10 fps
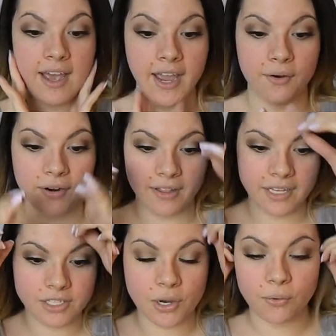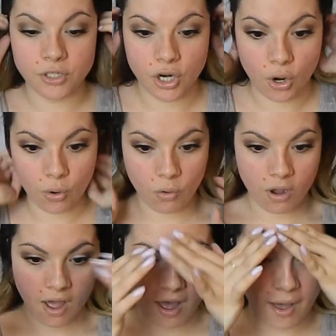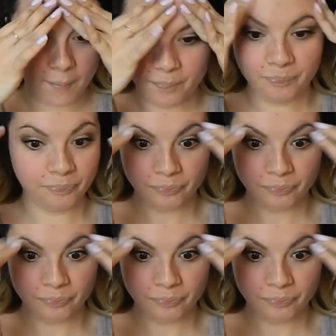I really don't know.